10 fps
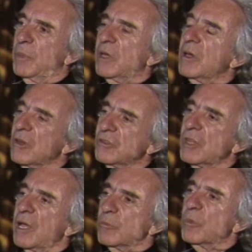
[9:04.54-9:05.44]

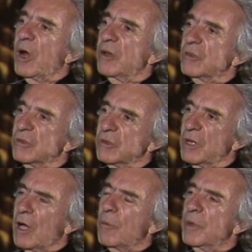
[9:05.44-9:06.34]
because that branch
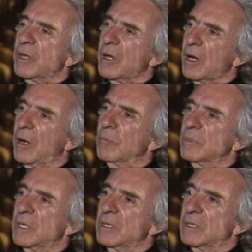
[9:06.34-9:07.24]
has now
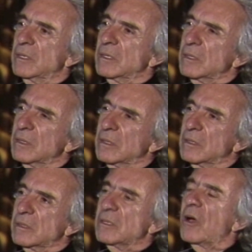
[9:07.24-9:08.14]
become
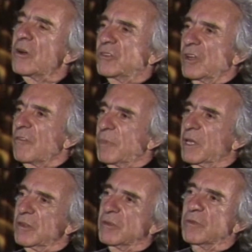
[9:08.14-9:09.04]
large enough,
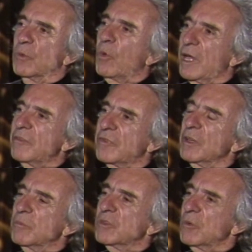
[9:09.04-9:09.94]
because of the way
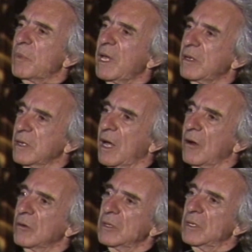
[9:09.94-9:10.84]
films are made
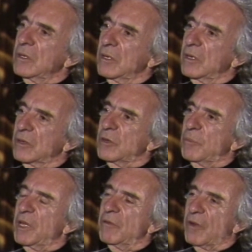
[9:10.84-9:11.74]
now, to
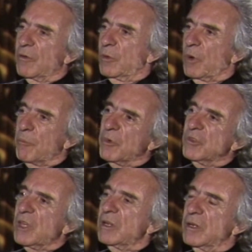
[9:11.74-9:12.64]
be very
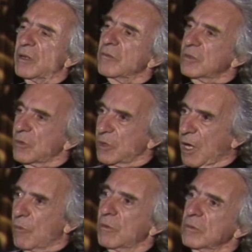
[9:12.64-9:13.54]
representative. So
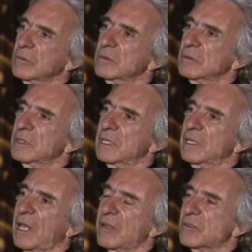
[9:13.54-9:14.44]
now
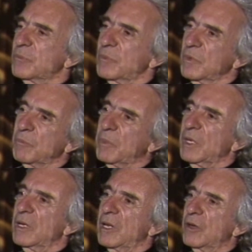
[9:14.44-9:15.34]
that's
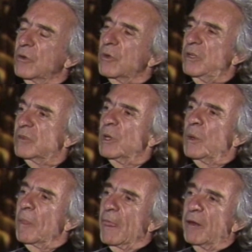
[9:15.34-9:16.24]
been an increase.
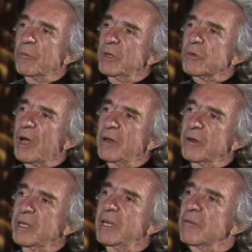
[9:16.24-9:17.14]
And we try to
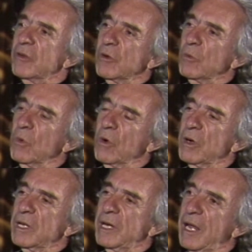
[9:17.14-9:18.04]
give an
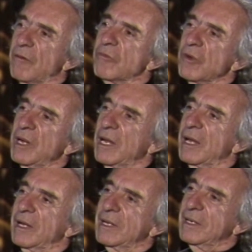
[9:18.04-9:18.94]
award in every
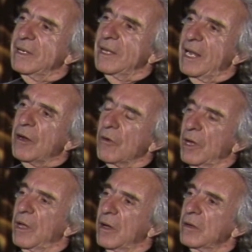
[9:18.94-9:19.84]

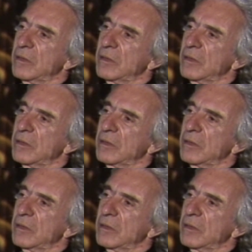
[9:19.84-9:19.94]
area.